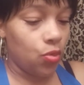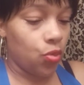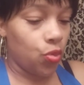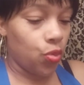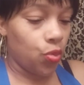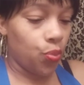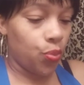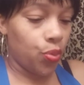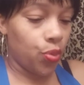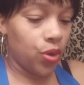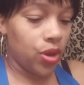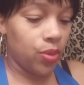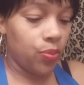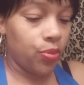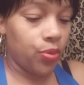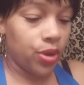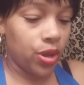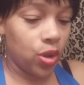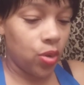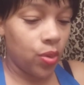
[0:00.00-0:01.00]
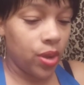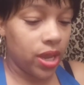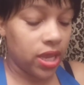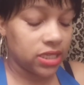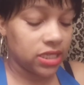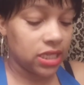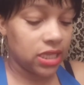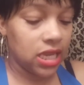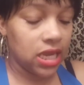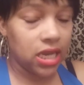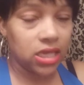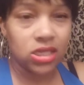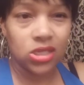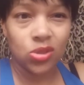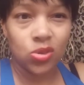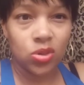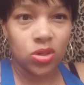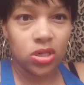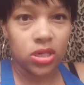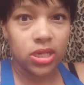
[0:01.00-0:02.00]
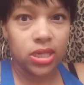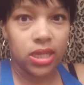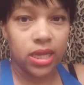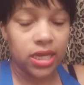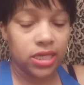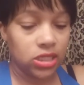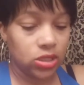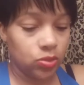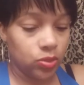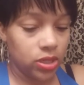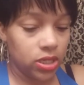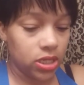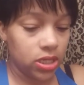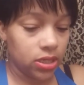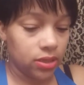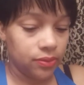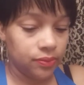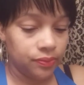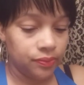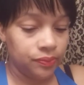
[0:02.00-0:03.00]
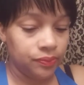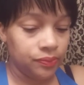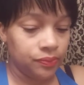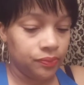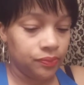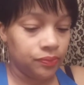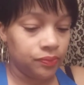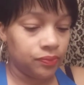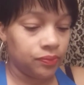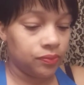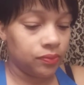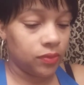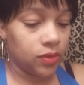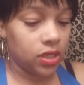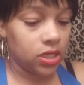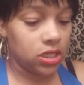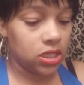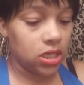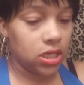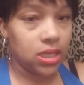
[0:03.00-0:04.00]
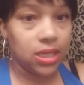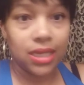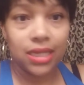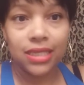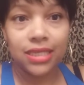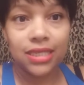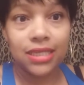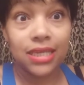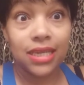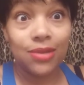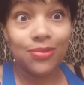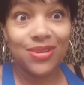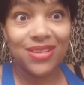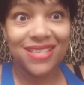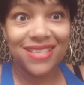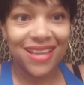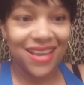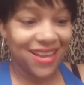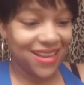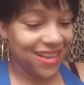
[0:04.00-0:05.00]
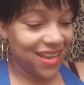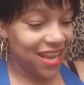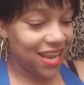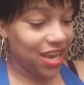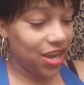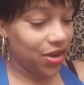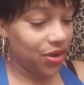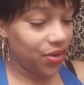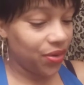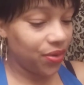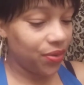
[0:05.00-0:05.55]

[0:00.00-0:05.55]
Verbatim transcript: Pretty, pretty quick, because I think I just ordered it last week. So, let's see what's in here.